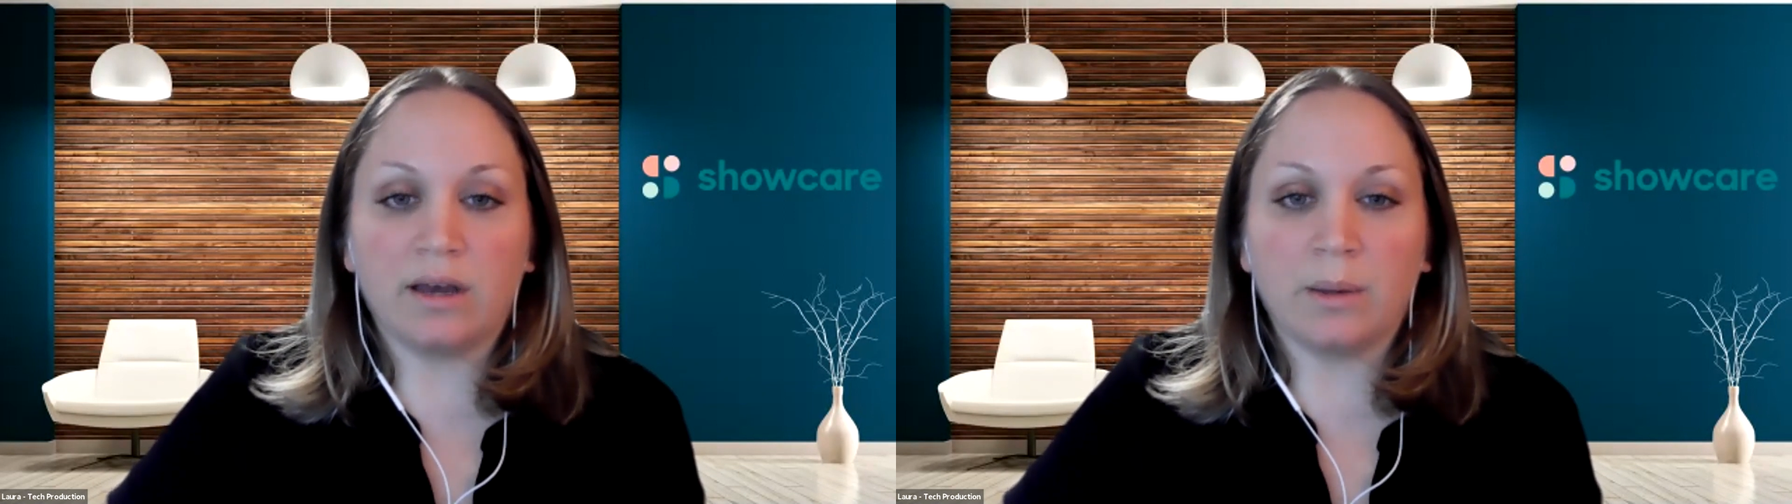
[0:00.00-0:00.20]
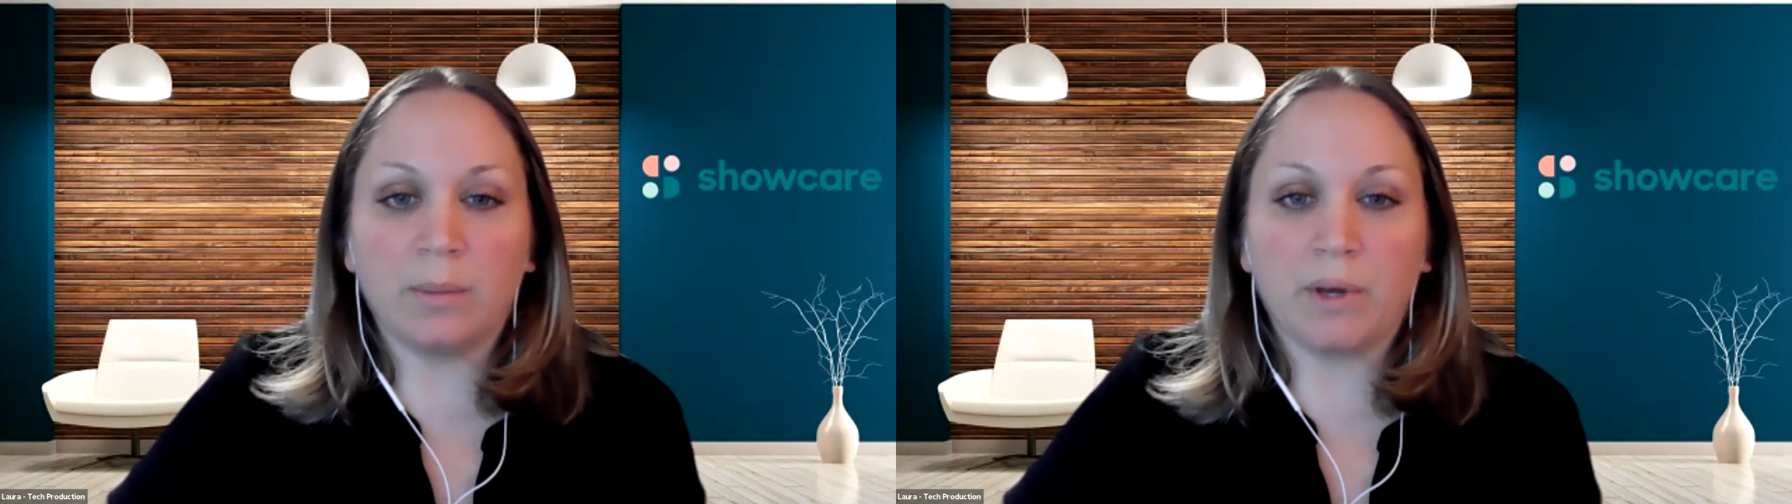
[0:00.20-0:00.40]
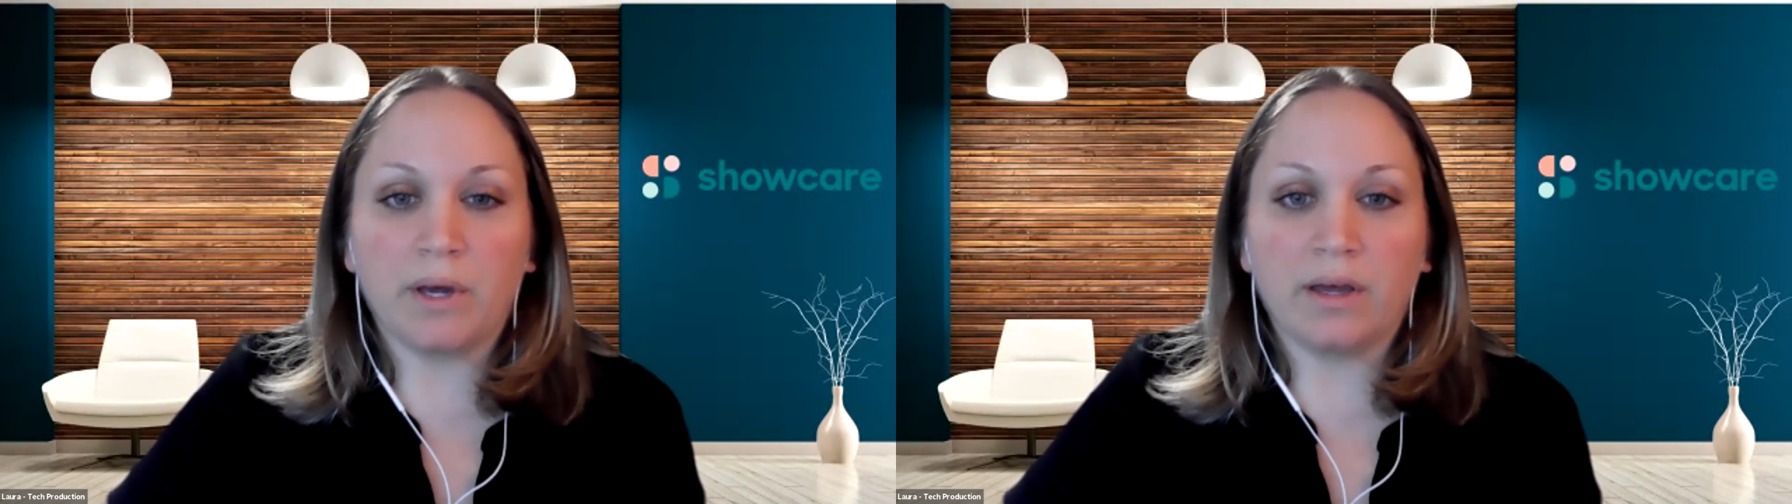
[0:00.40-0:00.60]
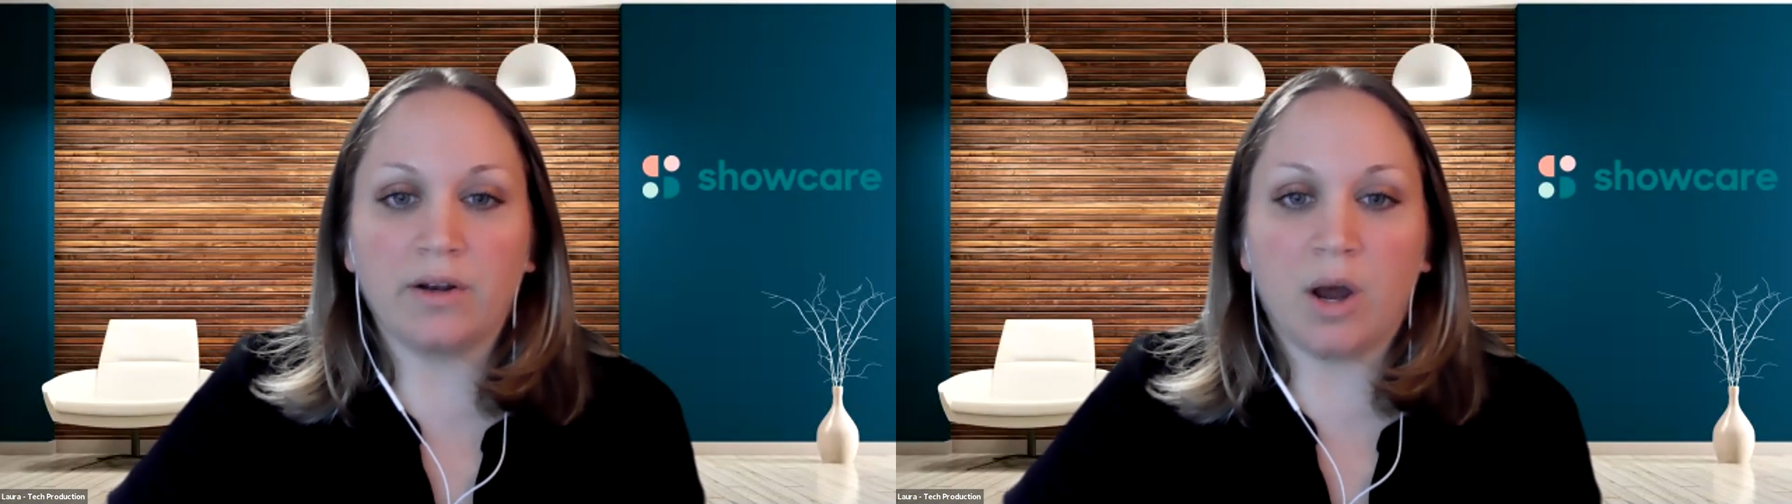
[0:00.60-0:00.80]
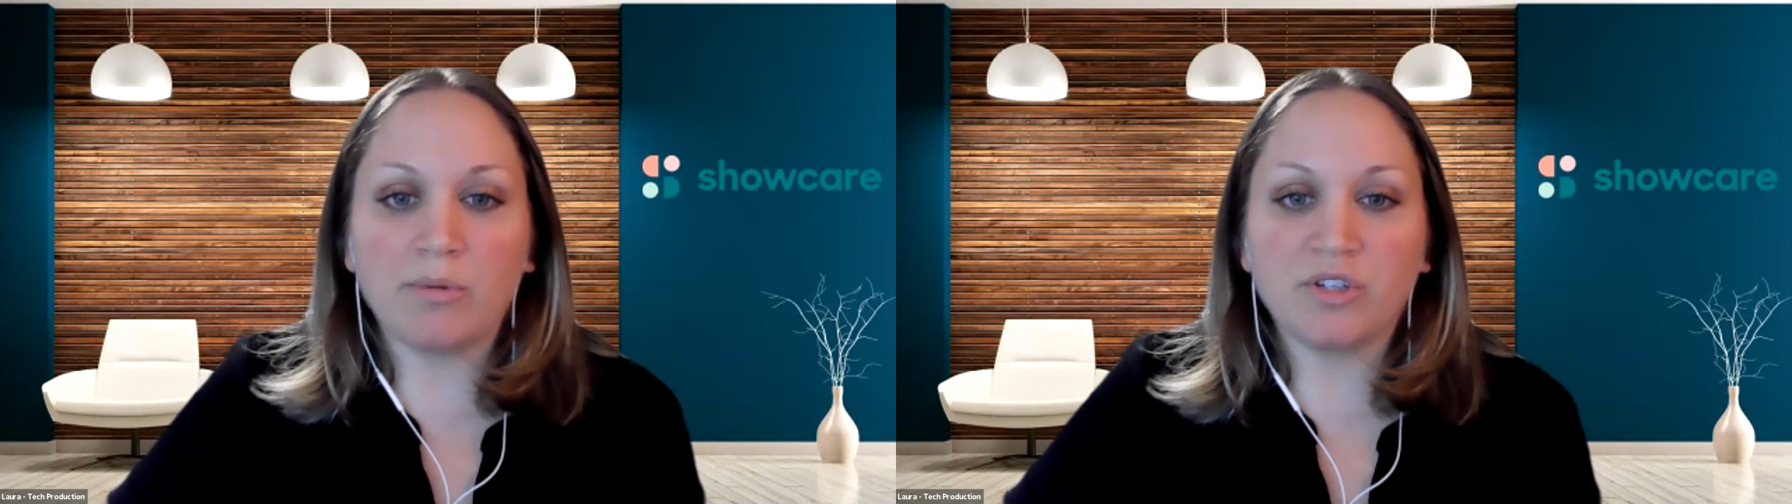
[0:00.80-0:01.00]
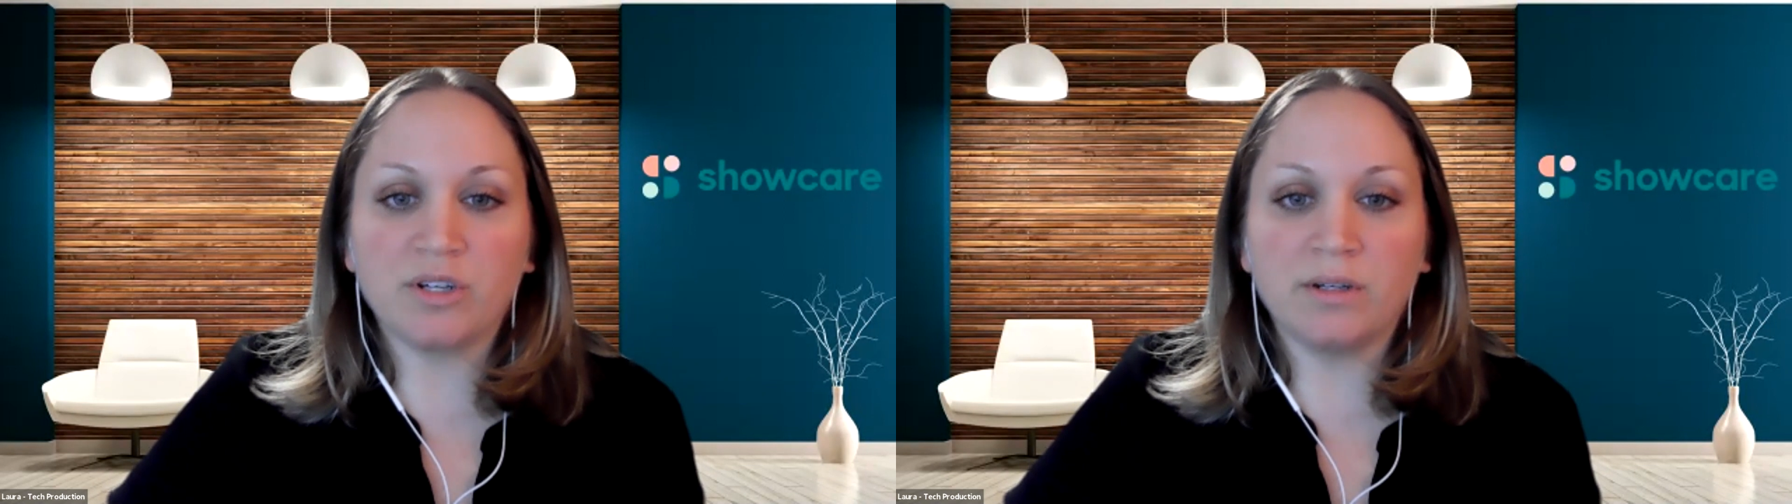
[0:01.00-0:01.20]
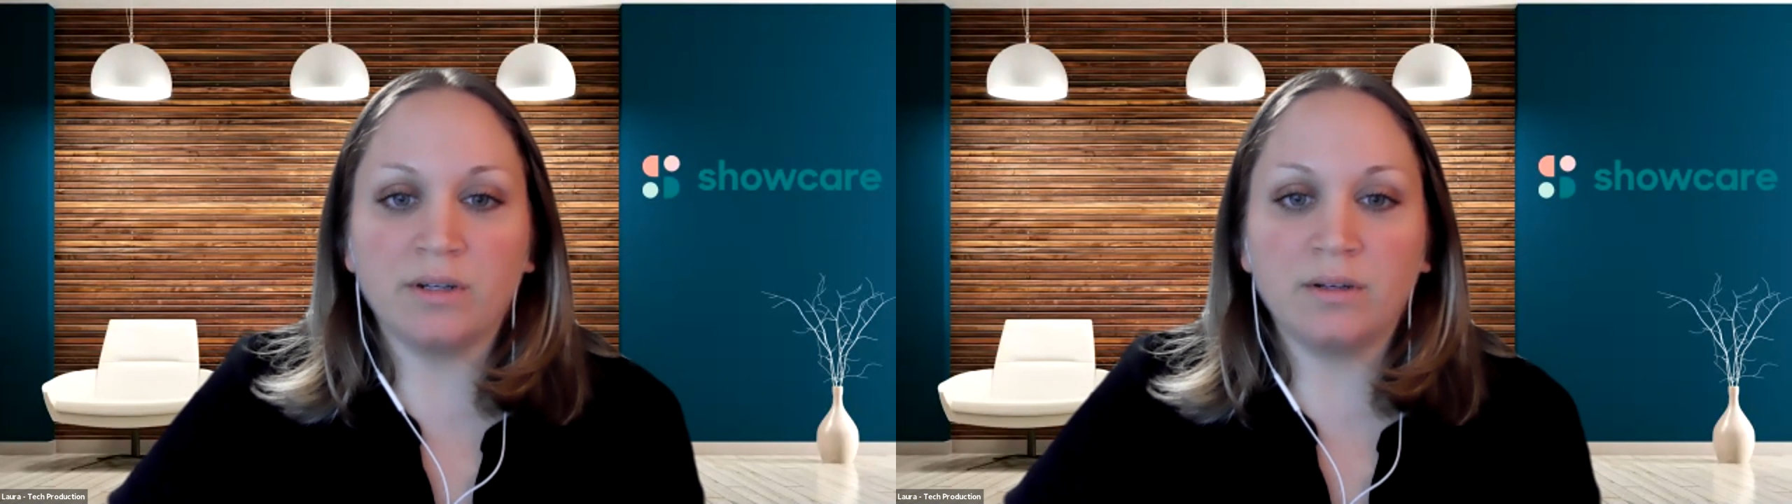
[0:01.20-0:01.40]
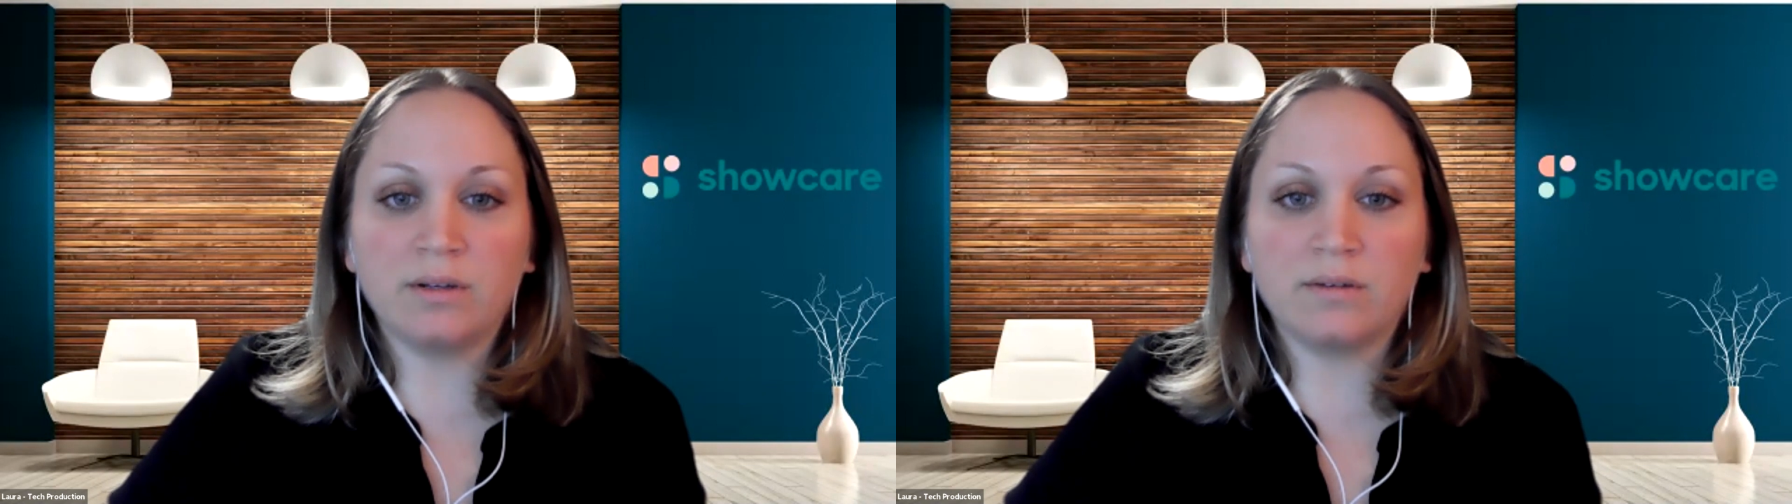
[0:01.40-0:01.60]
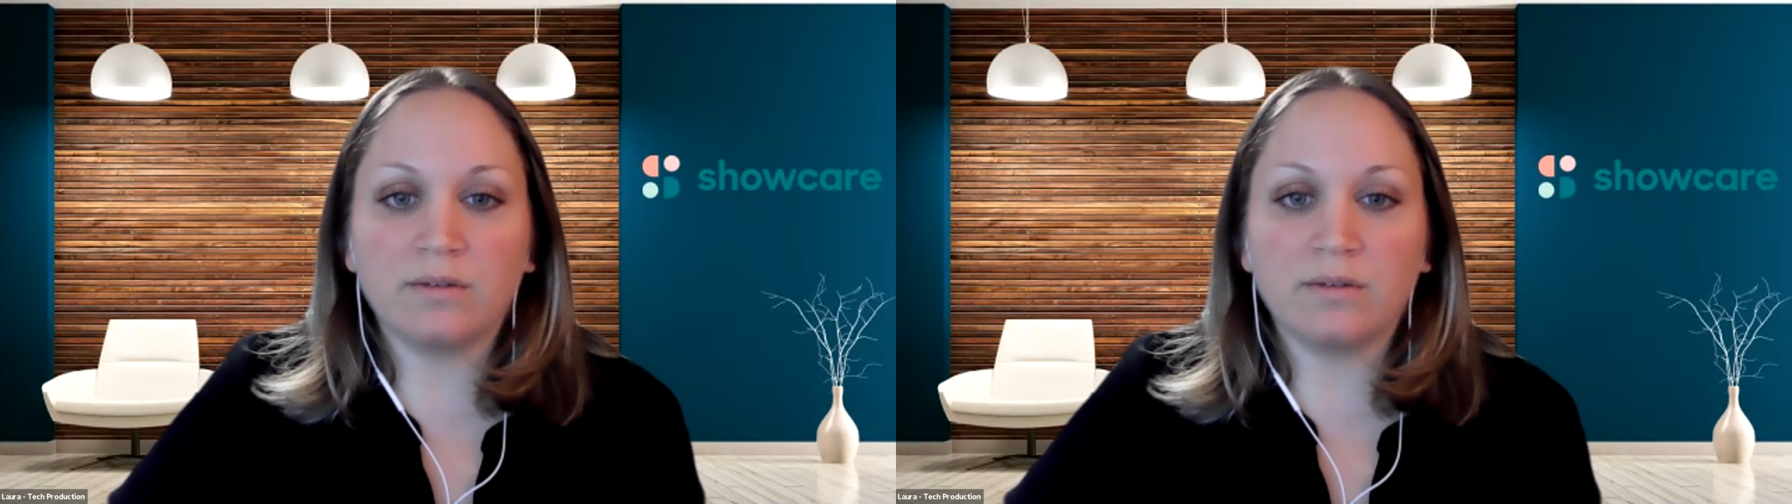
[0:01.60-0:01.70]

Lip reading: an option